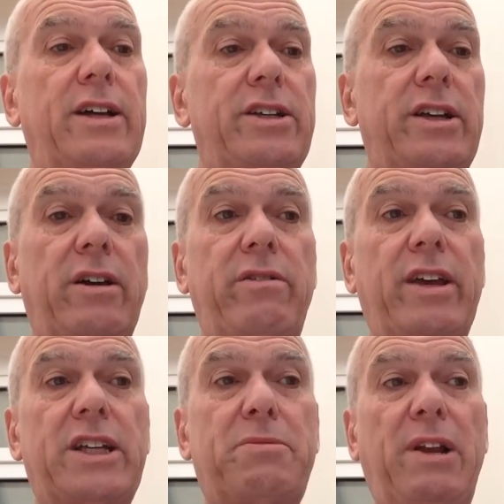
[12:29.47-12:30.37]
So
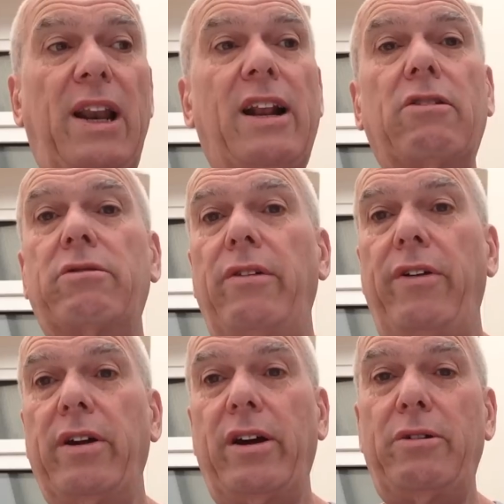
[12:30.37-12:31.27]
that's my little
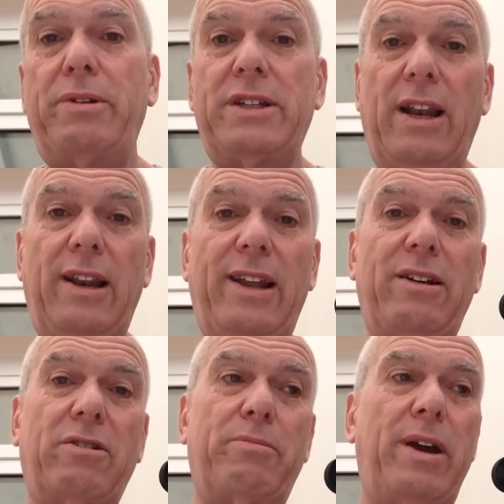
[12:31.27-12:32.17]
review. I hope it's a
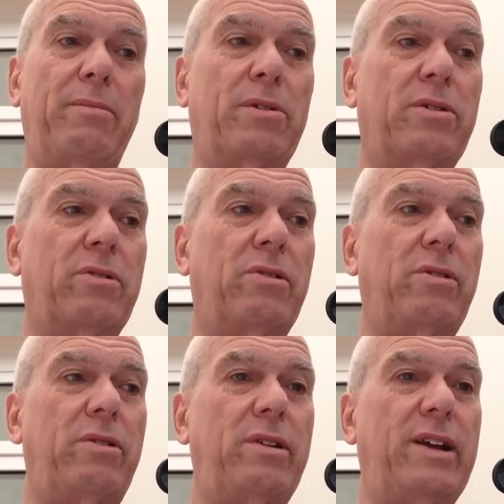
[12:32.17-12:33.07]
little bit more